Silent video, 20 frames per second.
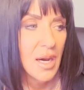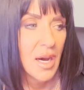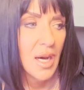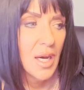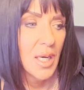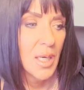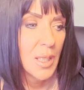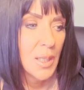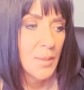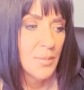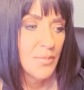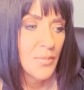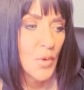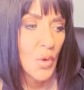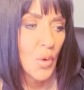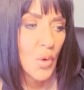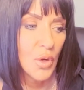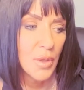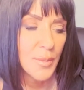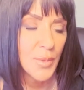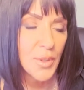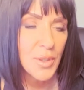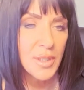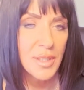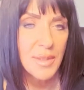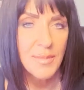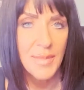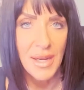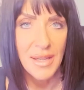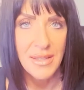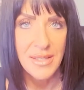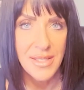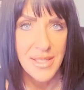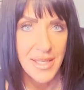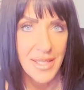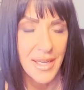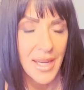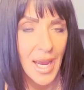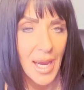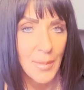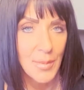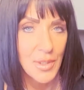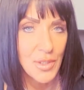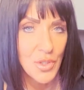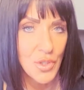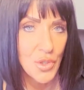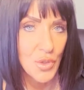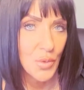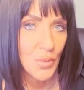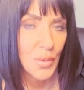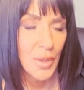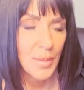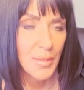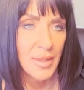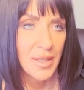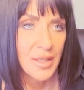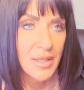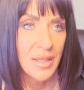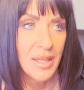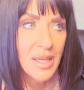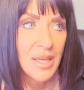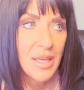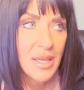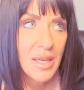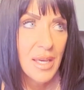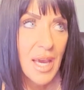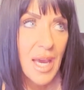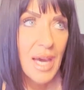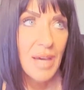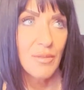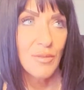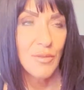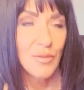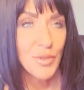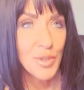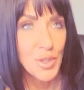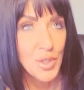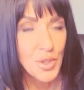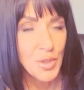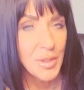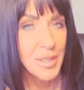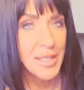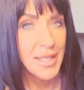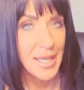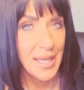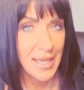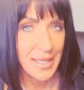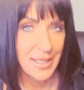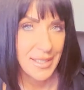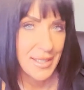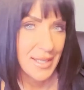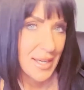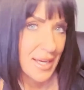Um, hormonal imbalance can happen to women at virtually any